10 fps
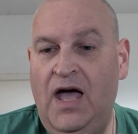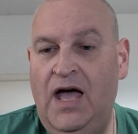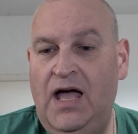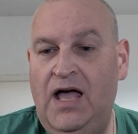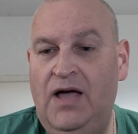
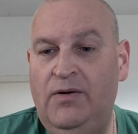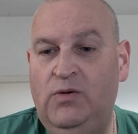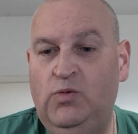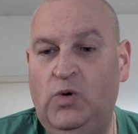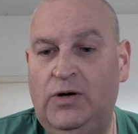
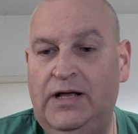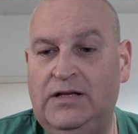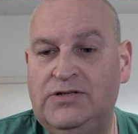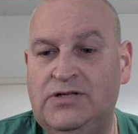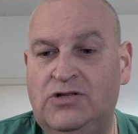What
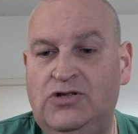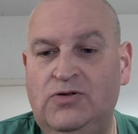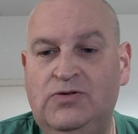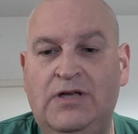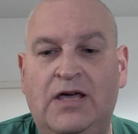else?
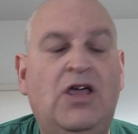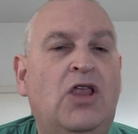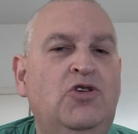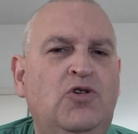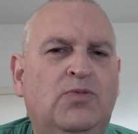Tuesday,
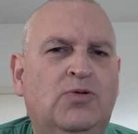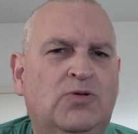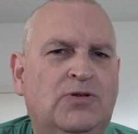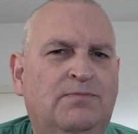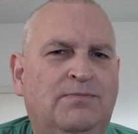
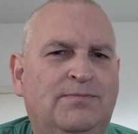Newport.